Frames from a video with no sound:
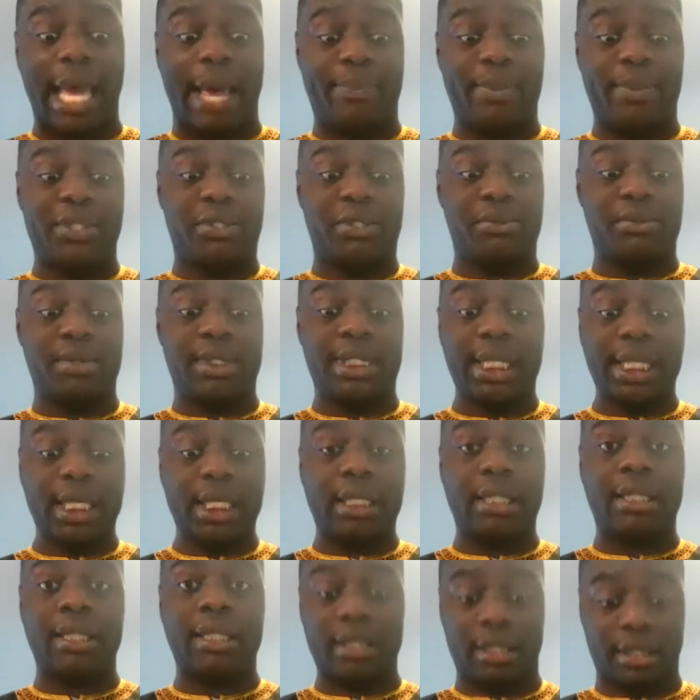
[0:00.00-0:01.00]
Happy
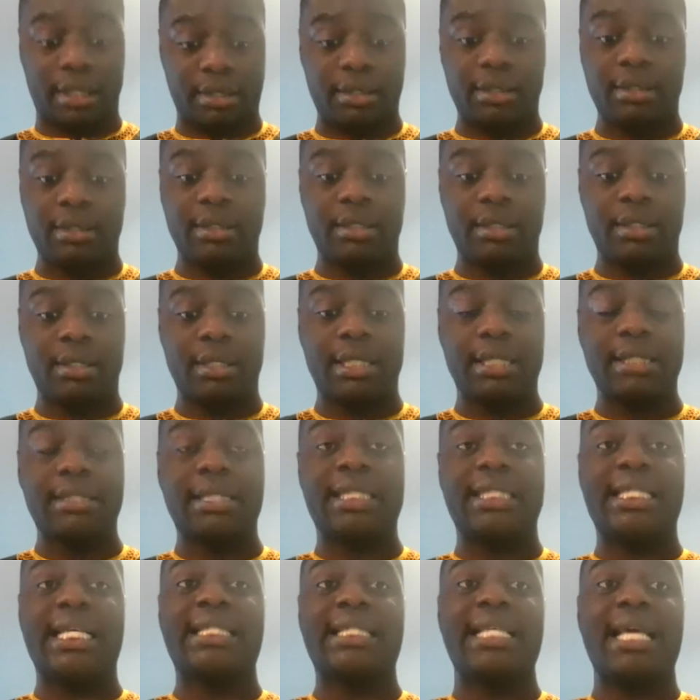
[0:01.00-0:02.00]
Juneteenth.
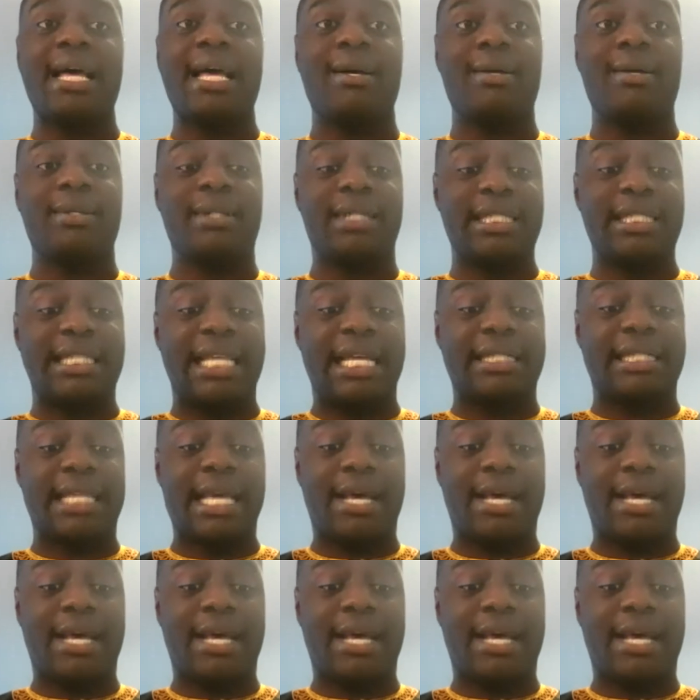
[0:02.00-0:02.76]
Does that sound, does that